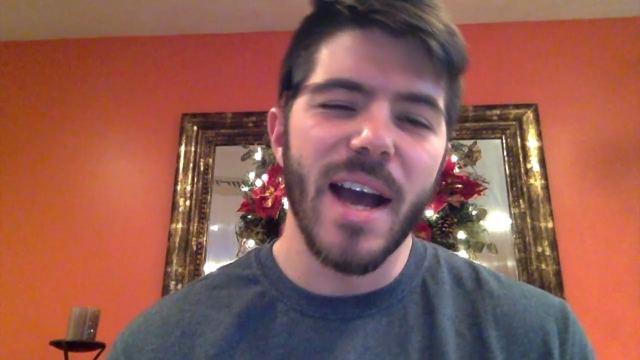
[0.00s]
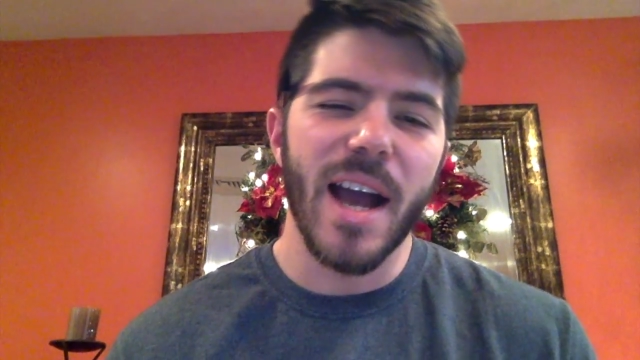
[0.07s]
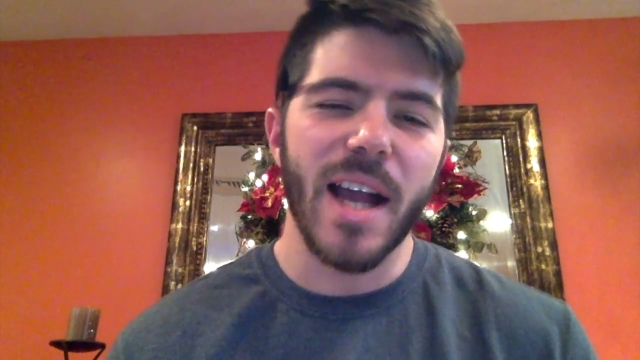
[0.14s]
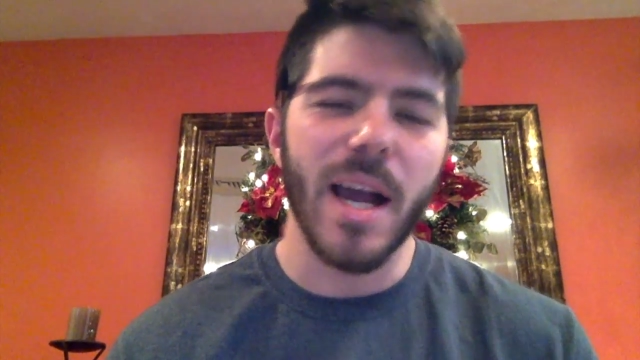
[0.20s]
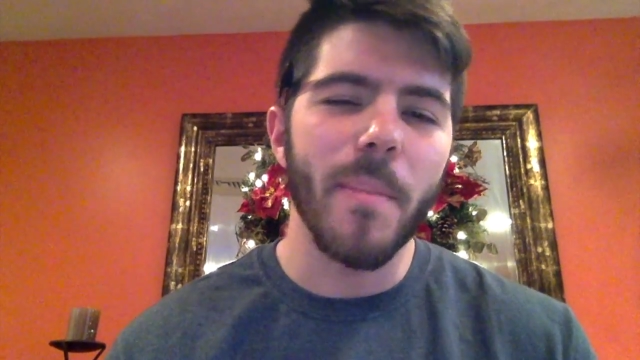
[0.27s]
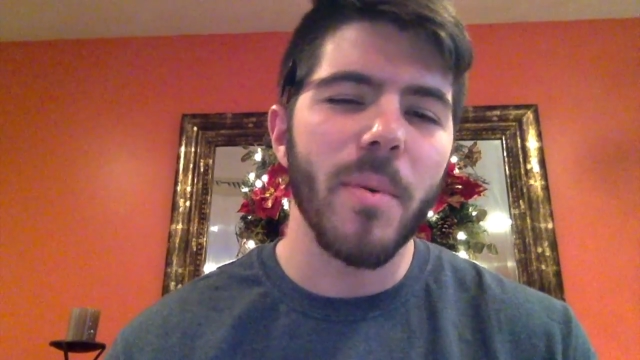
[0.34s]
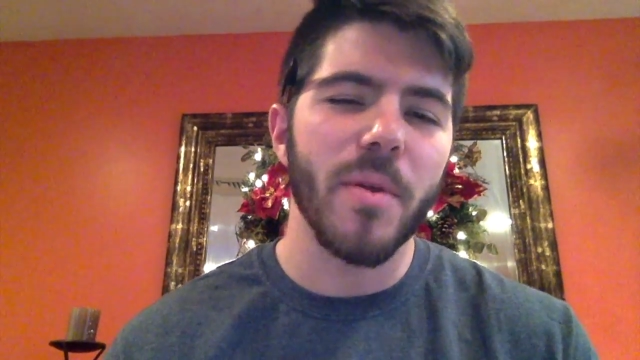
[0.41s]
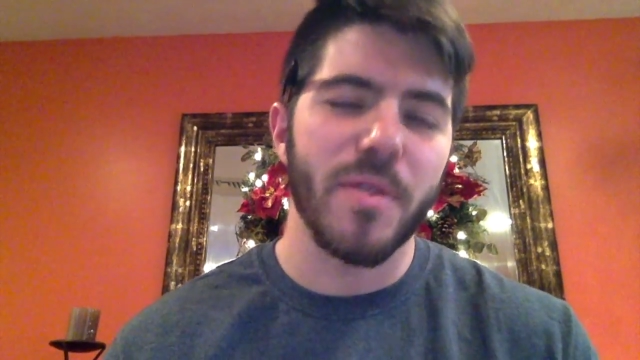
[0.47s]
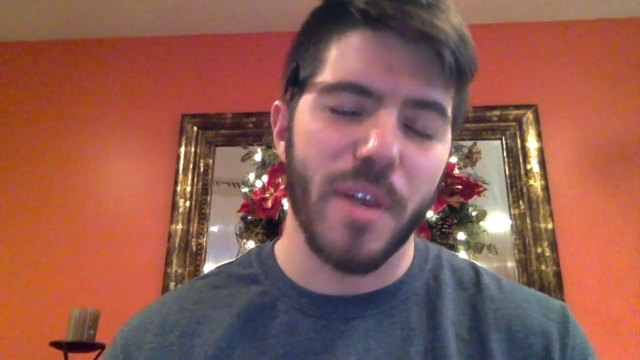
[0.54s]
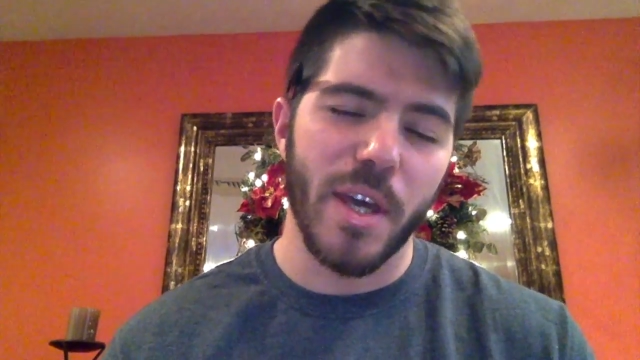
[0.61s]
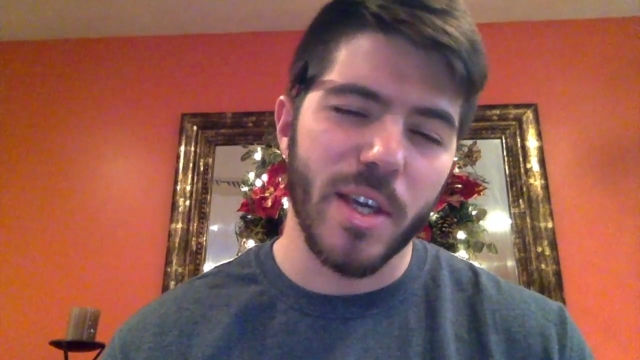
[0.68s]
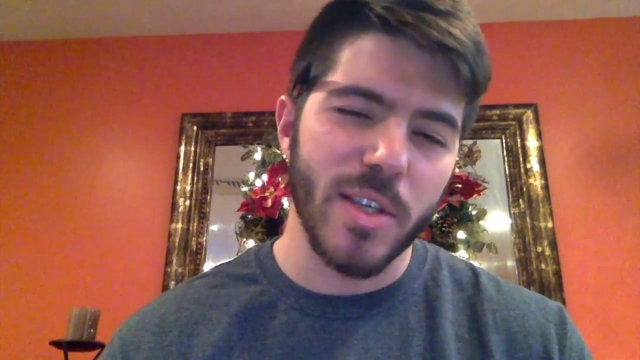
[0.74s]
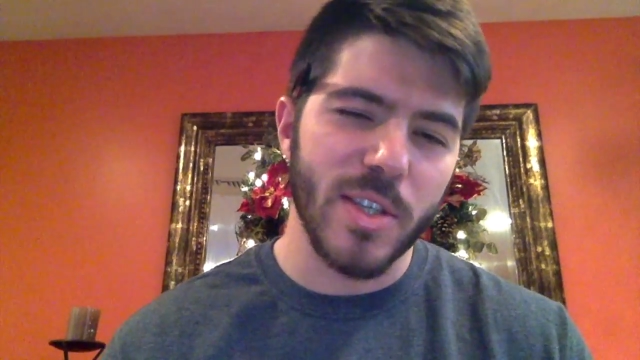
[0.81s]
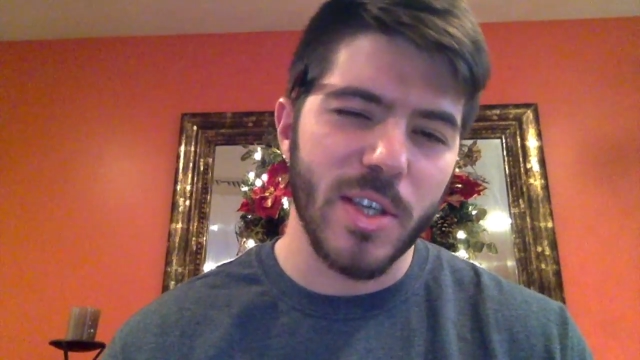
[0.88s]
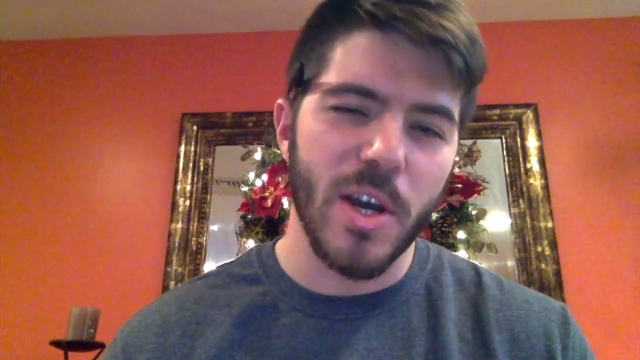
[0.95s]
couple
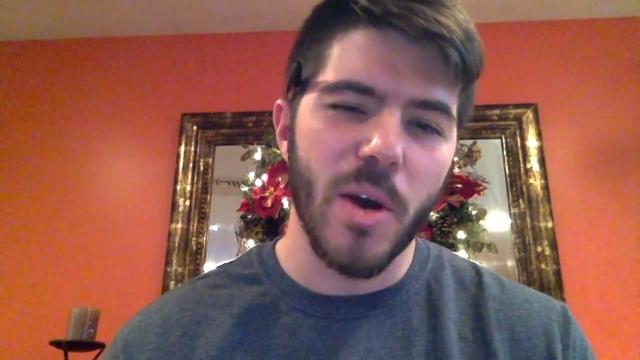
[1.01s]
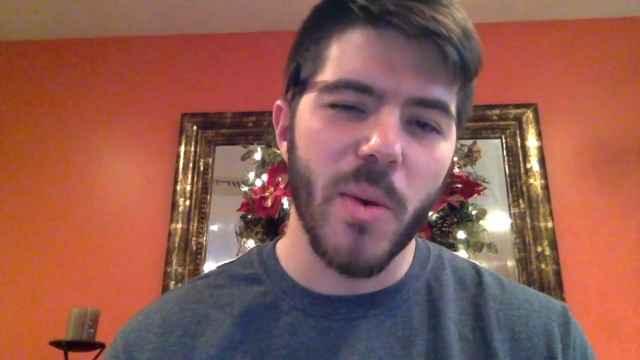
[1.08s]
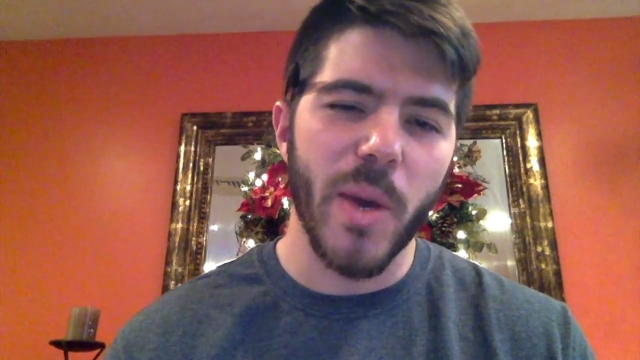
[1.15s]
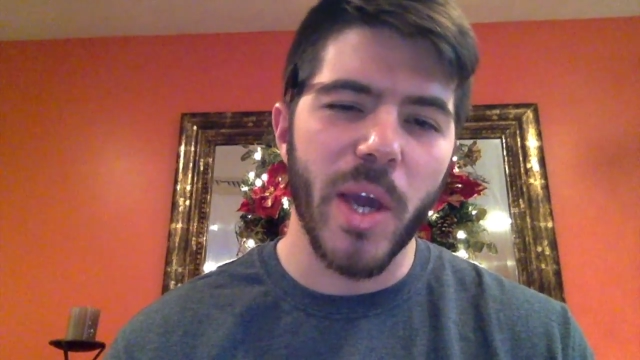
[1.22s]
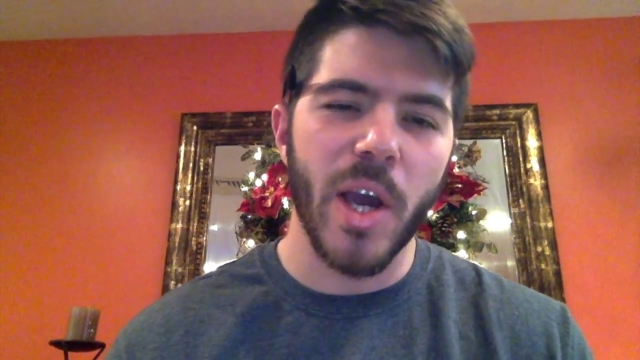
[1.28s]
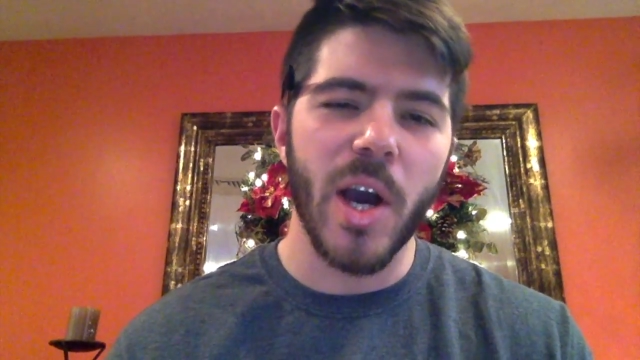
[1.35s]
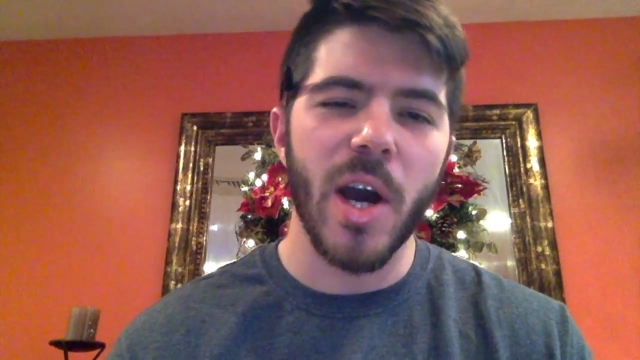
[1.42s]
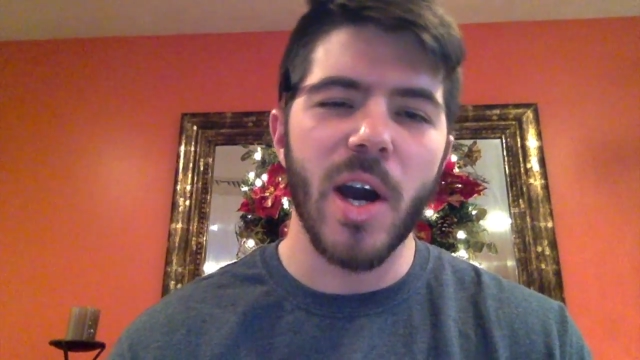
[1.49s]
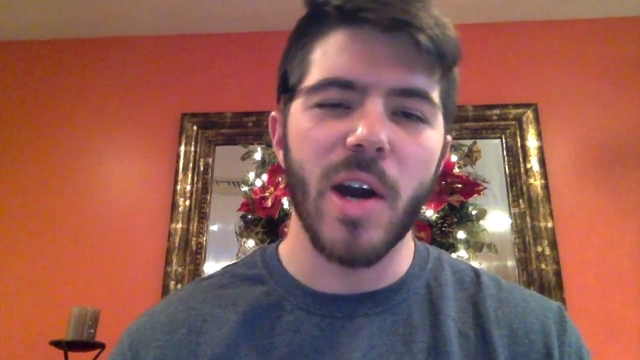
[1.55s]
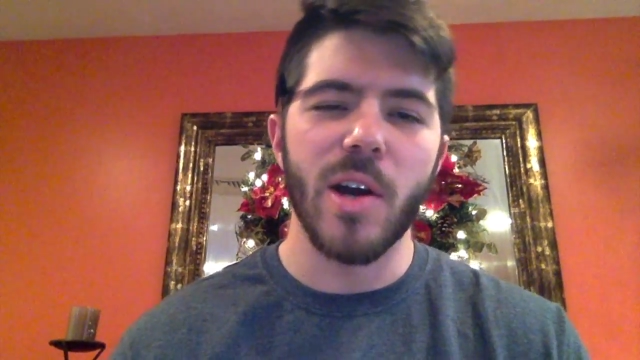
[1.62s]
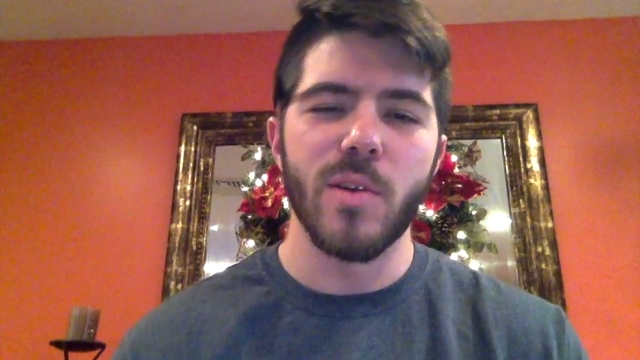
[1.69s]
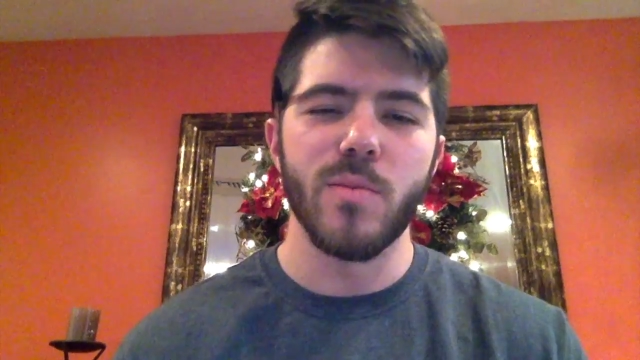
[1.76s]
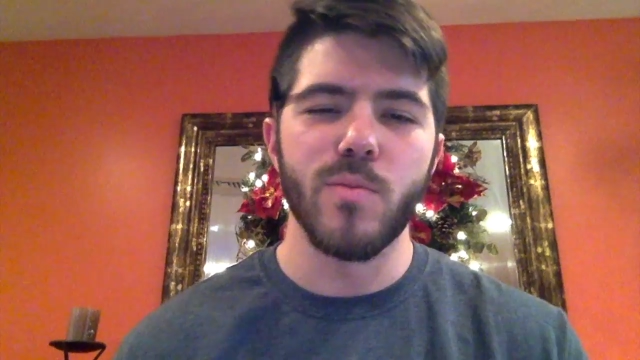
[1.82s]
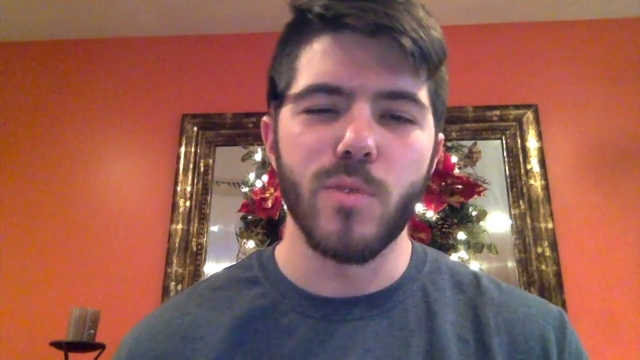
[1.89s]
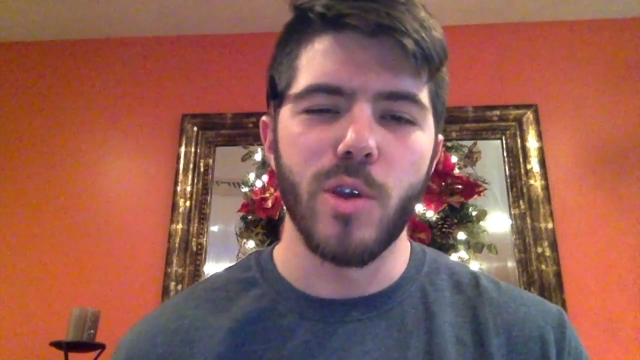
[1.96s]
things going
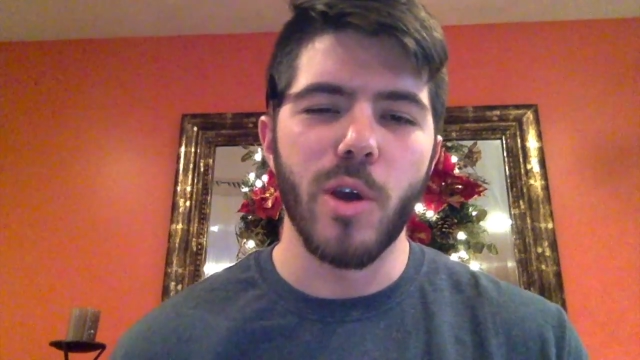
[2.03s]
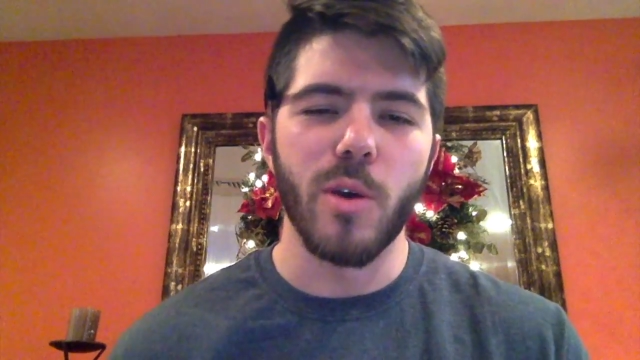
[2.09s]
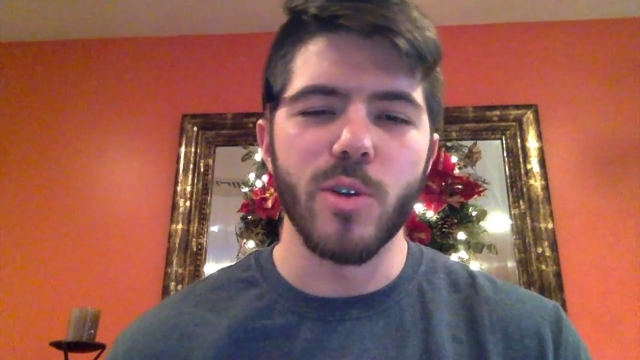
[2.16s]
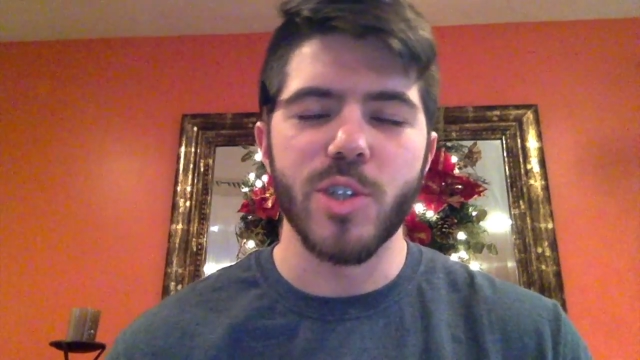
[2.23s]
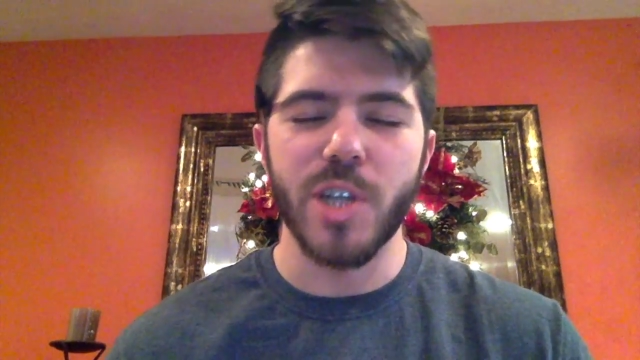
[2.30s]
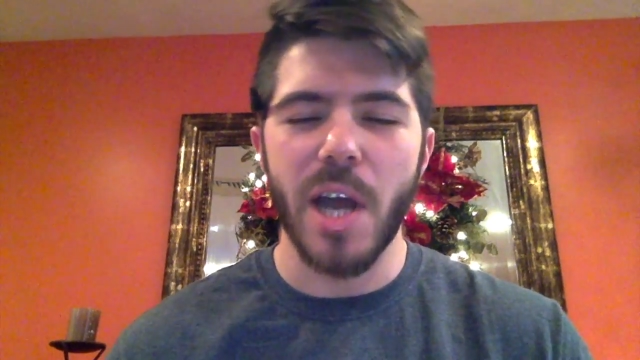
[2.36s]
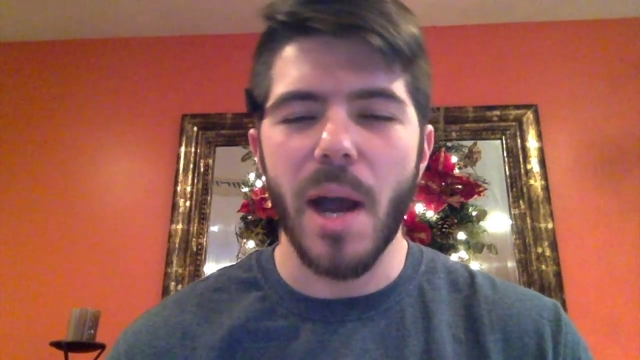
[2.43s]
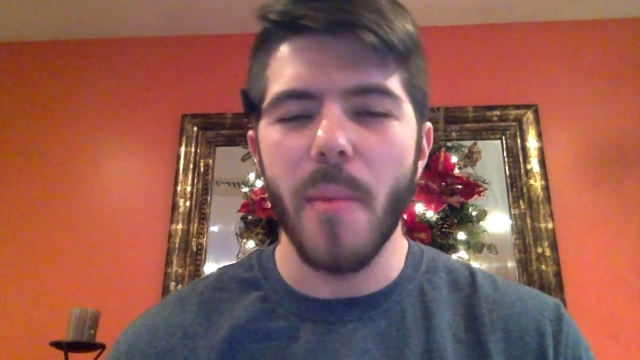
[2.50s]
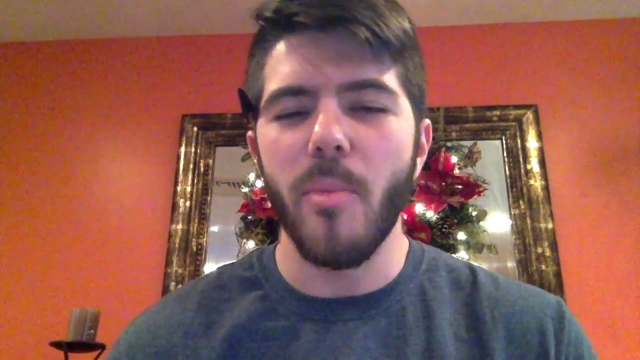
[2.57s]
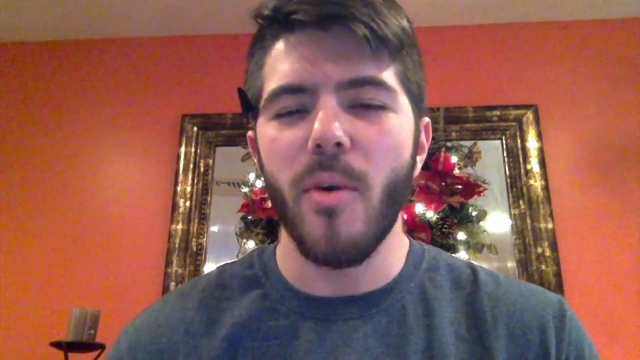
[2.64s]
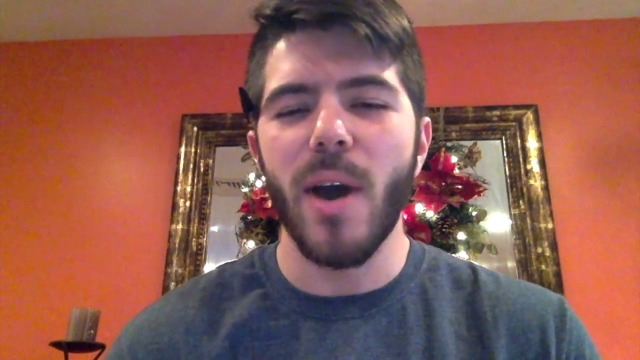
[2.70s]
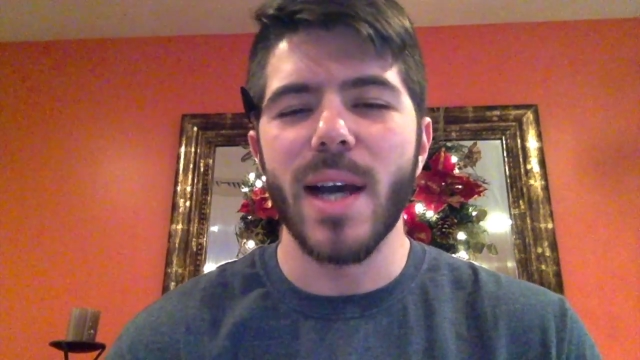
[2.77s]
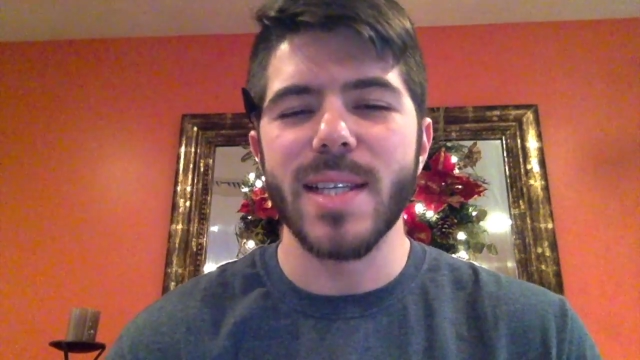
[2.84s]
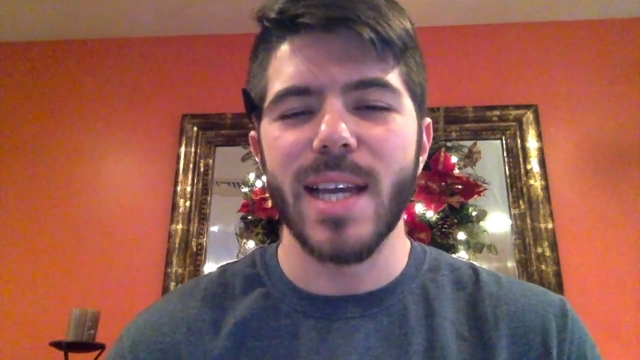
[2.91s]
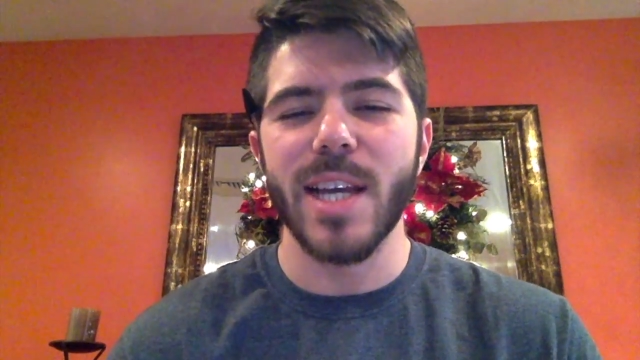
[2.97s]
on, job-wise.